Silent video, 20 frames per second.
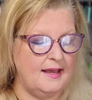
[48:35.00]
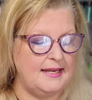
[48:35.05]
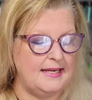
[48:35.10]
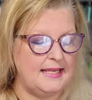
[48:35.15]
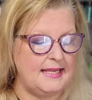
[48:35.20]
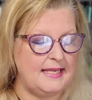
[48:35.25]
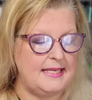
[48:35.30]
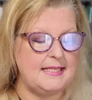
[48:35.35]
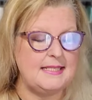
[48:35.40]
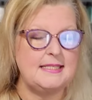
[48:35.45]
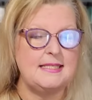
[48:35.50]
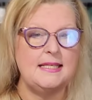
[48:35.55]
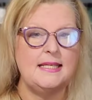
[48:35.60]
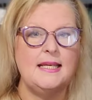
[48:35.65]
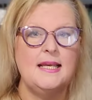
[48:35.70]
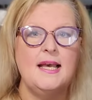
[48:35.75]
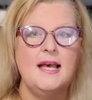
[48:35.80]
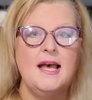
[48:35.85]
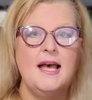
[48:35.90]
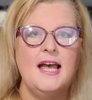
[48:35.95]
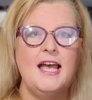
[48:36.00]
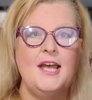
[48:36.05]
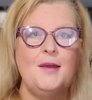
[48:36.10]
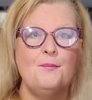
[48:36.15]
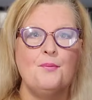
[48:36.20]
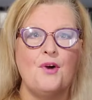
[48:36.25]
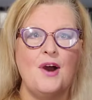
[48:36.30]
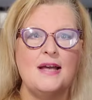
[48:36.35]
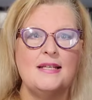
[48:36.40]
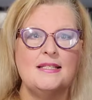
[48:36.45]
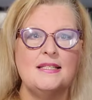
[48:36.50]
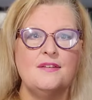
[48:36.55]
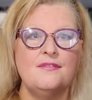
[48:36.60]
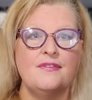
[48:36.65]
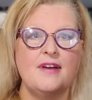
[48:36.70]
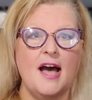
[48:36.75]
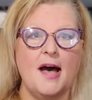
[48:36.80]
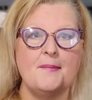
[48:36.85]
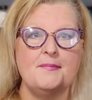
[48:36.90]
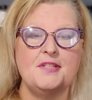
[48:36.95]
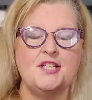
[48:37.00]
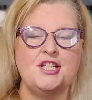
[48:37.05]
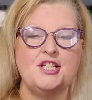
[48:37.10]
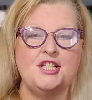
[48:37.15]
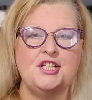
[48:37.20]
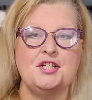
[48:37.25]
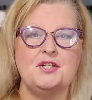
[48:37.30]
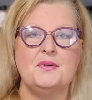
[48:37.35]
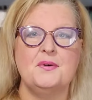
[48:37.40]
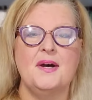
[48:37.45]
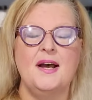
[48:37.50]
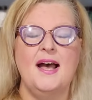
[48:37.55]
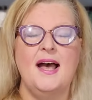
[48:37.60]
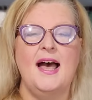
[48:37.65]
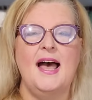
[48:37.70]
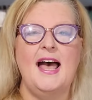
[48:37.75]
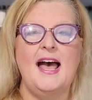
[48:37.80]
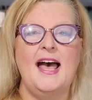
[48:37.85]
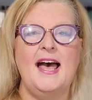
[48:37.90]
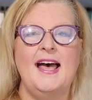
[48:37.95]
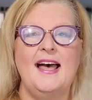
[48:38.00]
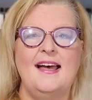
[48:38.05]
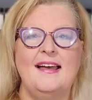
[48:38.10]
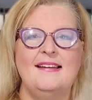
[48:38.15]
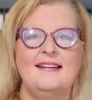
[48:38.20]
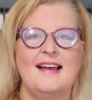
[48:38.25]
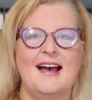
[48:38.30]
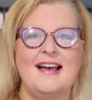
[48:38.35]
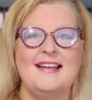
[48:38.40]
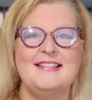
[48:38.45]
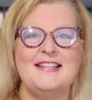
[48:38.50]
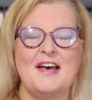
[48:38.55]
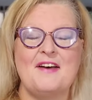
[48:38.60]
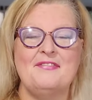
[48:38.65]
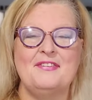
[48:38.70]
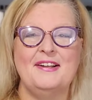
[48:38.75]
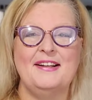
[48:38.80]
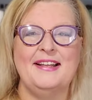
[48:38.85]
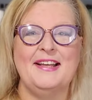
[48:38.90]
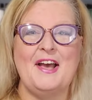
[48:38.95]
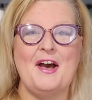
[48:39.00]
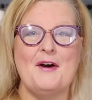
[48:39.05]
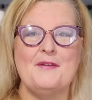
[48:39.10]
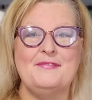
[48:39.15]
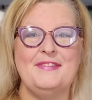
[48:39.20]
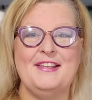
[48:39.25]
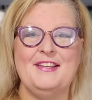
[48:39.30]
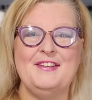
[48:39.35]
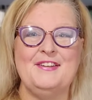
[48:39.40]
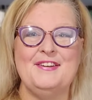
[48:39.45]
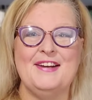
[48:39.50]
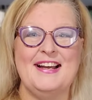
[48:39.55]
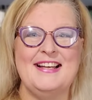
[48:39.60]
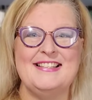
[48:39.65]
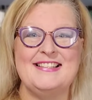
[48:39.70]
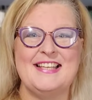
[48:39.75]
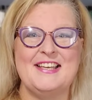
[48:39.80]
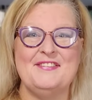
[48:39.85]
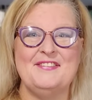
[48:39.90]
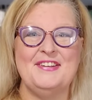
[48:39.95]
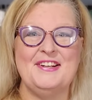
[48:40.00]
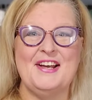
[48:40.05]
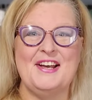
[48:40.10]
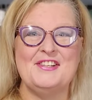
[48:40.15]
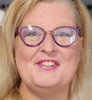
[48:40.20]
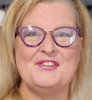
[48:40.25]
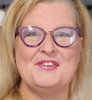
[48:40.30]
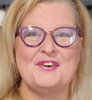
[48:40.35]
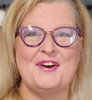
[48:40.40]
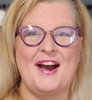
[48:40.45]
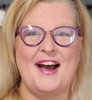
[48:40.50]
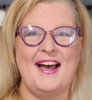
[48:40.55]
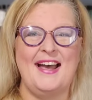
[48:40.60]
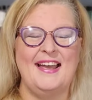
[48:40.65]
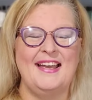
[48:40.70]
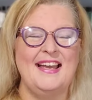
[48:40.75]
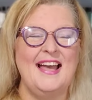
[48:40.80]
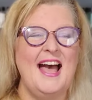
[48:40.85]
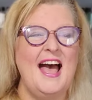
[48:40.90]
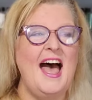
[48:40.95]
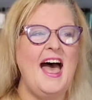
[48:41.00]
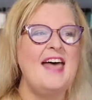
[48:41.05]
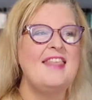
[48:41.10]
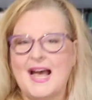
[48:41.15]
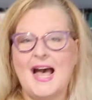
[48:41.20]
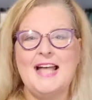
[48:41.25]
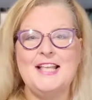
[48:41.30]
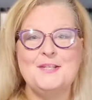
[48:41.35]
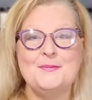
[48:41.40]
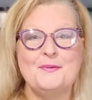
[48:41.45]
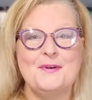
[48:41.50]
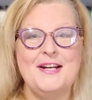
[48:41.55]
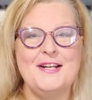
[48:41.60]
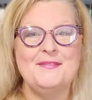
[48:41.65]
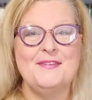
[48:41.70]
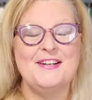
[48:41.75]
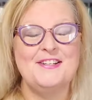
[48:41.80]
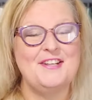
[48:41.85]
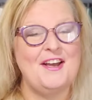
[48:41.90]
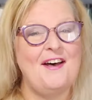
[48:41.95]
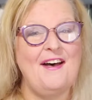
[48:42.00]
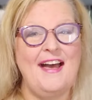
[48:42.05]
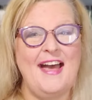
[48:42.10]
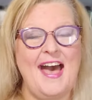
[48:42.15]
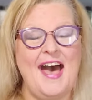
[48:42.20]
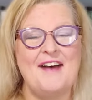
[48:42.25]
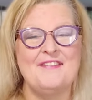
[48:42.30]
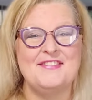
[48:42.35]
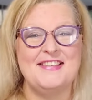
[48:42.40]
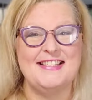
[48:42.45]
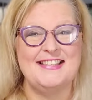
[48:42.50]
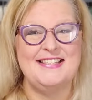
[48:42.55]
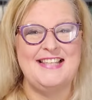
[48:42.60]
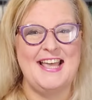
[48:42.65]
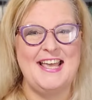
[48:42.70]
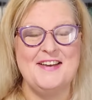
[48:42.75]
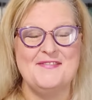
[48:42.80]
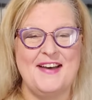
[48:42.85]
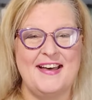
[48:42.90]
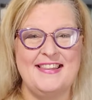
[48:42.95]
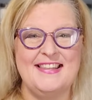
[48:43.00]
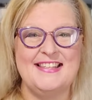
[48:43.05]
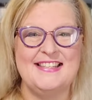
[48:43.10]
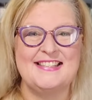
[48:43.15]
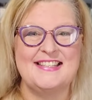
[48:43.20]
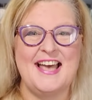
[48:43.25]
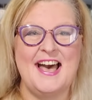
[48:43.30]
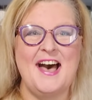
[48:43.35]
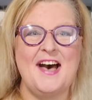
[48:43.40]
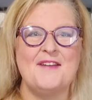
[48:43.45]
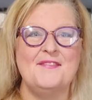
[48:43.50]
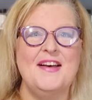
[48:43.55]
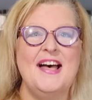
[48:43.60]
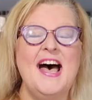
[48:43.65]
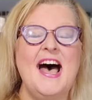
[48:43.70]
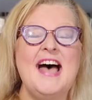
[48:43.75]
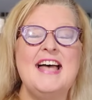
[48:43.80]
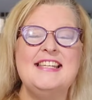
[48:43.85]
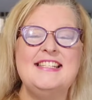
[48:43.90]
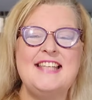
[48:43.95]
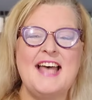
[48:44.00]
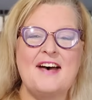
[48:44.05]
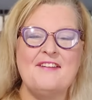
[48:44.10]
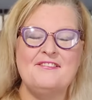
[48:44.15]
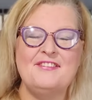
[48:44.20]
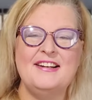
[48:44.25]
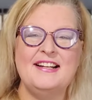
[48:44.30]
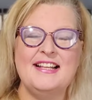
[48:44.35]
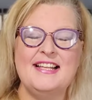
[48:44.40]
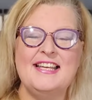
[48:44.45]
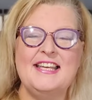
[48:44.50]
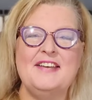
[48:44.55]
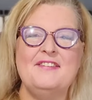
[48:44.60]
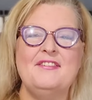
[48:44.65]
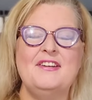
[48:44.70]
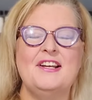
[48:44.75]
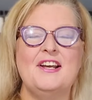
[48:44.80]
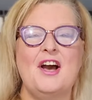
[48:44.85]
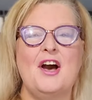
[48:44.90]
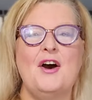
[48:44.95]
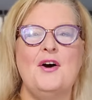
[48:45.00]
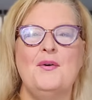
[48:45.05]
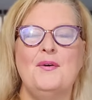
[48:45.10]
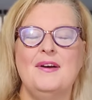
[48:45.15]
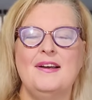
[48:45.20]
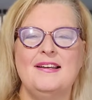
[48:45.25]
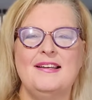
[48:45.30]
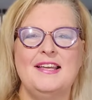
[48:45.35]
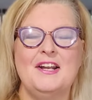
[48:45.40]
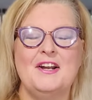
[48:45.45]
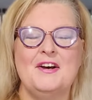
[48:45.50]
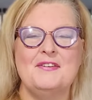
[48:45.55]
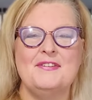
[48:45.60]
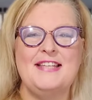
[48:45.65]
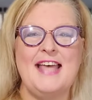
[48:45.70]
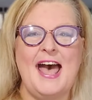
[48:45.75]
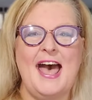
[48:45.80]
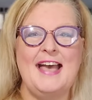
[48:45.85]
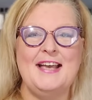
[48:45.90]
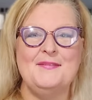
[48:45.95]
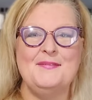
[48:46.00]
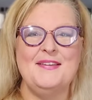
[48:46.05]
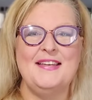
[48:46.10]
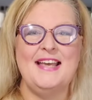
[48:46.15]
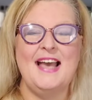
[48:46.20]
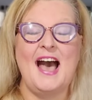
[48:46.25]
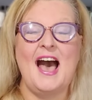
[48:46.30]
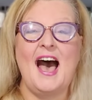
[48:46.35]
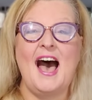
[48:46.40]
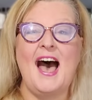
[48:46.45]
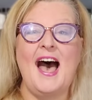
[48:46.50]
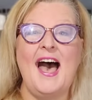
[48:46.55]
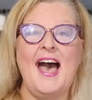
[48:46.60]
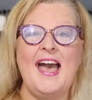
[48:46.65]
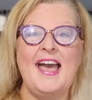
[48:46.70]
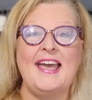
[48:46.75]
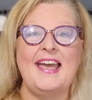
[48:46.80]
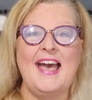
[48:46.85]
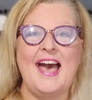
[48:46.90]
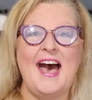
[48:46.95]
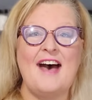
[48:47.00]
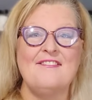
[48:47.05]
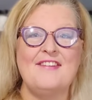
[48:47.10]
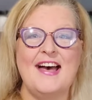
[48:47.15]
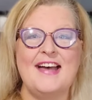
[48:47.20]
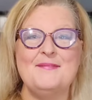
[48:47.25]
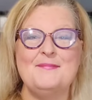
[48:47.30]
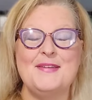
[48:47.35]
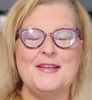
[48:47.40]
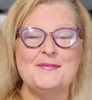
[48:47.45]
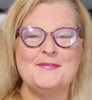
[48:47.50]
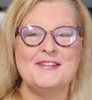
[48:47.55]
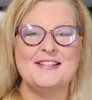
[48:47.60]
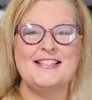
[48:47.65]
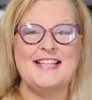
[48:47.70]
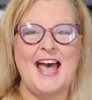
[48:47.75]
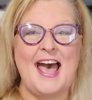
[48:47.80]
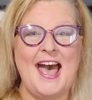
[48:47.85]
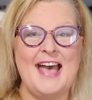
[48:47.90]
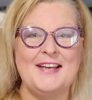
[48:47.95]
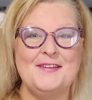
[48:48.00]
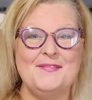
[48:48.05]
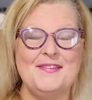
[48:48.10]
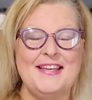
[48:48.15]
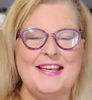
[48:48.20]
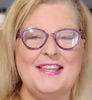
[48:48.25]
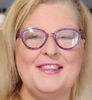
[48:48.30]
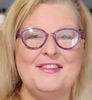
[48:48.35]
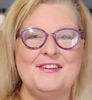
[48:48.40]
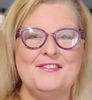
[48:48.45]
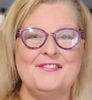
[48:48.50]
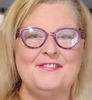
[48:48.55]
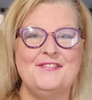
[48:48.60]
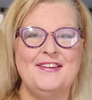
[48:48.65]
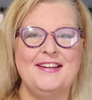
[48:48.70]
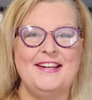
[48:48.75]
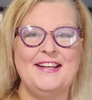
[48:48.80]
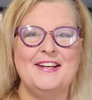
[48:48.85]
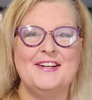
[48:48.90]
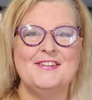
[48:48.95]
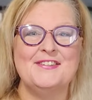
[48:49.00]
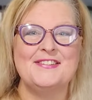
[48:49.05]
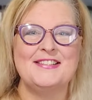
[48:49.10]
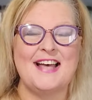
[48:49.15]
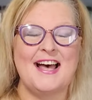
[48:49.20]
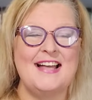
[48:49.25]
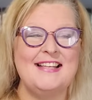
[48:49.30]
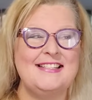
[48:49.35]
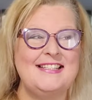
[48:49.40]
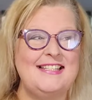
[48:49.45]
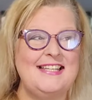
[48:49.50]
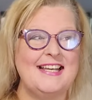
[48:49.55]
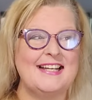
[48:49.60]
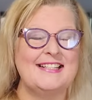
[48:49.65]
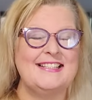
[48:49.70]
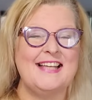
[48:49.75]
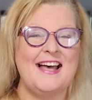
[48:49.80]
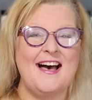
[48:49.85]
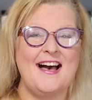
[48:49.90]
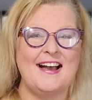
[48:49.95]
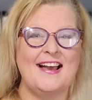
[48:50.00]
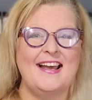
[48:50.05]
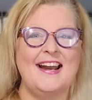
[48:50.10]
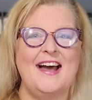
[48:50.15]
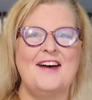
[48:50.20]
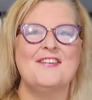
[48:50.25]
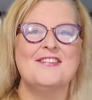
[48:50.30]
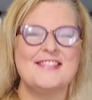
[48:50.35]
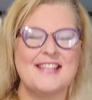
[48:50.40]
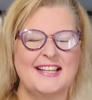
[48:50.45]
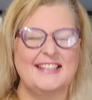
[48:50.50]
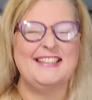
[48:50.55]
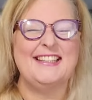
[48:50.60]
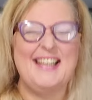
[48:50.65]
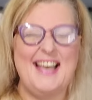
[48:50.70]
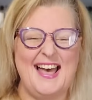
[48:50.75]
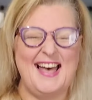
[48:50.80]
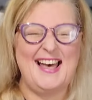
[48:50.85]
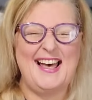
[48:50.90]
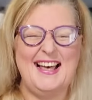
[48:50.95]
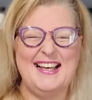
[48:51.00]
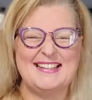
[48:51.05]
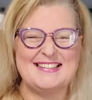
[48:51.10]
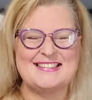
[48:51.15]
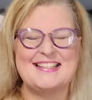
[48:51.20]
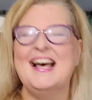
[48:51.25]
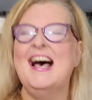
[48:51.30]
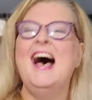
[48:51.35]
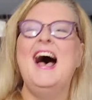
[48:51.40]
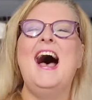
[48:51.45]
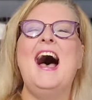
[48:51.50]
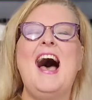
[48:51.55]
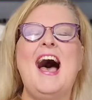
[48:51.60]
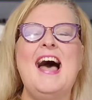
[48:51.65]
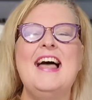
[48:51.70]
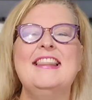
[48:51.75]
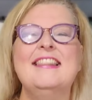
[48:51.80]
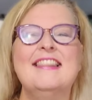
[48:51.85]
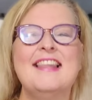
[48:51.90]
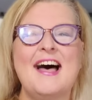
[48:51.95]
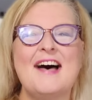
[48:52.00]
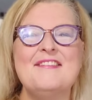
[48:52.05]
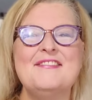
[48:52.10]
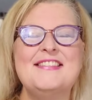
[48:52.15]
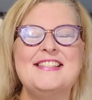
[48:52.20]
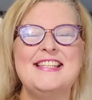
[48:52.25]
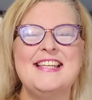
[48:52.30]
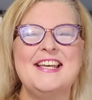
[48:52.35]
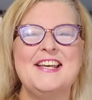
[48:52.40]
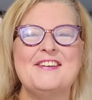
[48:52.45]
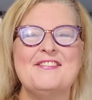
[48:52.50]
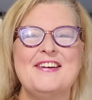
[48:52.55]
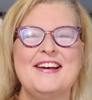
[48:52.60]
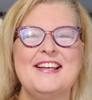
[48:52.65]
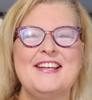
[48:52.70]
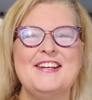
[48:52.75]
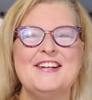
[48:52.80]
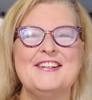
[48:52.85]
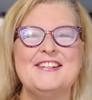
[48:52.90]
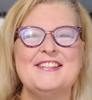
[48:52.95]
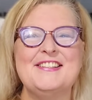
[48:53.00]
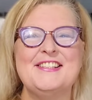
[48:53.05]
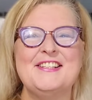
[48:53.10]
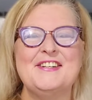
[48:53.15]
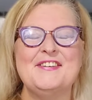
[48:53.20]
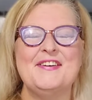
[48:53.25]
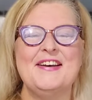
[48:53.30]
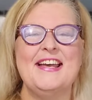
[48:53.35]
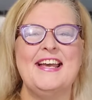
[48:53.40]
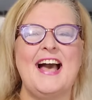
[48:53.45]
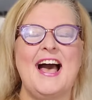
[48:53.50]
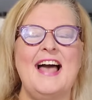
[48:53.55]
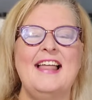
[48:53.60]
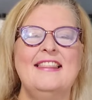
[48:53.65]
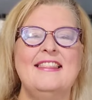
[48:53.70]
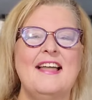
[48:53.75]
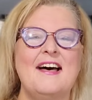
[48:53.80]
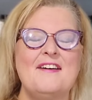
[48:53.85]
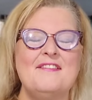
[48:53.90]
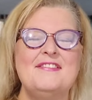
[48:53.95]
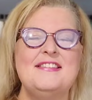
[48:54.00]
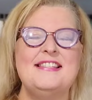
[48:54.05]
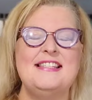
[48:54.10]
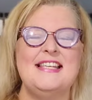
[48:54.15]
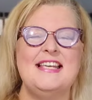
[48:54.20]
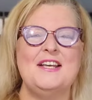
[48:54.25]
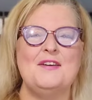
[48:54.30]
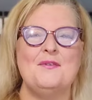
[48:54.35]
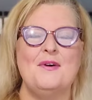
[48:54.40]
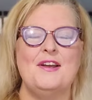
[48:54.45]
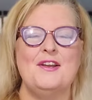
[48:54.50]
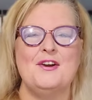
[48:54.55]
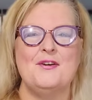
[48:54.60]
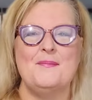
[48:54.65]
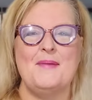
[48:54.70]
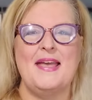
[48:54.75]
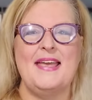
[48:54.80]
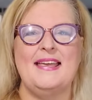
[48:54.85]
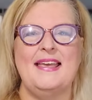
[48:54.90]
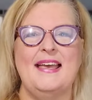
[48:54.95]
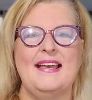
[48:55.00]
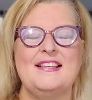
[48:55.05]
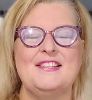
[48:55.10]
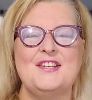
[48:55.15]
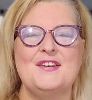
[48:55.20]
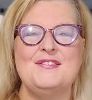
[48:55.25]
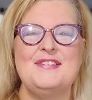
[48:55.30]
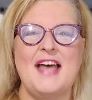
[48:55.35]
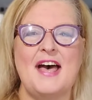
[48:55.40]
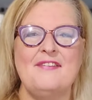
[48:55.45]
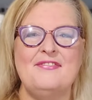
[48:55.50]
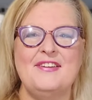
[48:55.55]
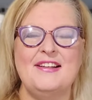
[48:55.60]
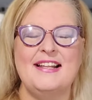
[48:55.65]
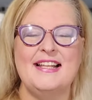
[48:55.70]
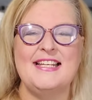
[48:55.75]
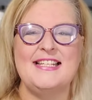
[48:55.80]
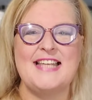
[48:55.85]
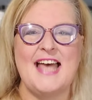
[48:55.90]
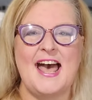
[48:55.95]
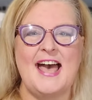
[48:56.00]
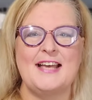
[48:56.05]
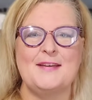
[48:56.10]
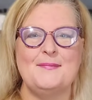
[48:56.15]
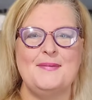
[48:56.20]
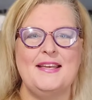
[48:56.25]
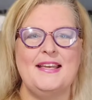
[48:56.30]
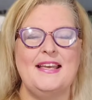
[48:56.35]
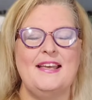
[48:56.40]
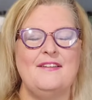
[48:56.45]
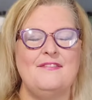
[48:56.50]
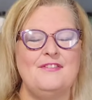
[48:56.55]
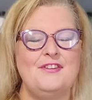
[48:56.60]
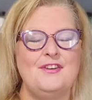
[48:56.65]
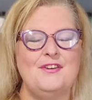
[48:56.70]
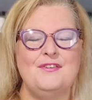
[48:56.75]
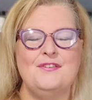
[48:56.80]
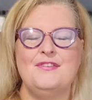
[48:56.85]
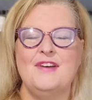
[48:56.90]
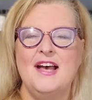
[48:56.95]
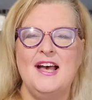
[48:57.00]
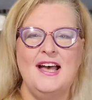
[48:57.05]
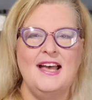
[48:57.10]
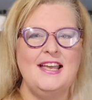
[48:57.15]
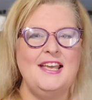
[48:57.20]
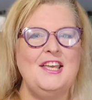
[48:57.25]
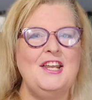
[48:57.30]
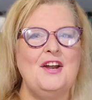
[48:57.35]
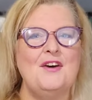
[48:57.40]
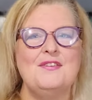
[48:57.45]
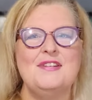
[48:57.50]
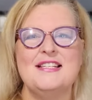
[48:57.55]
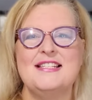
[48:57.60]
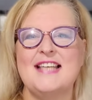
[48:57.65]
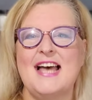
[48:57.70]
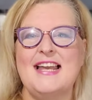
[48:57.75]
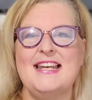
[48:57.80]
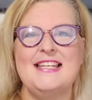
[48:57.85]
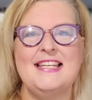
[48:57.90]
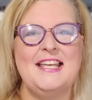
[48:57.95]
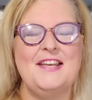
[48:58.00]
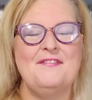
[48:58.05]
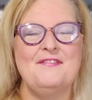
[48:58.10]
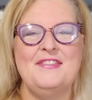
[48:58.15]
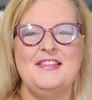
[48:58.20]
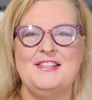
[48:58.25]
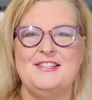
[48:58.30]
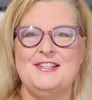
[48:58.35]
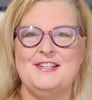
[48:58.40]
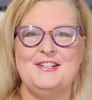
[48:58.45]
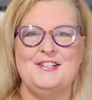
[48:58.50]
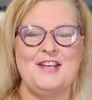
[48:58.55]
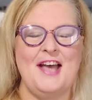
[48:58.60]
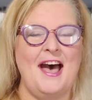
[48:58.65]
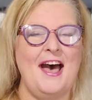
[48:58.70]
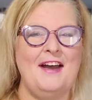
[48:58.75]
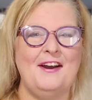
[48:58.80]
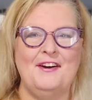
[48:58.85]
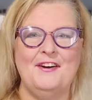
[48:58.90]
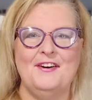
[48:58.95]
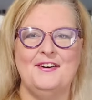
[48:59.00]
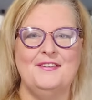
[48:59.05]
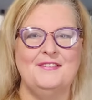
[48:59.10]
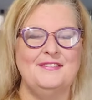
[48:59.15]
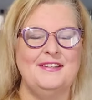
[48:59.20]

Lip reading: easy, impressive cup to do, and I definitely hope that you guys give it a try. That's pretty much all I have to say about this cup. Definitely give it a go. Tag me. I have had people tag me in their videos on TikTok, and I was like, yes, I love seeing what you're doing. I love seeing what you're making. So definitely tag me if you, decide to give this a shot, or,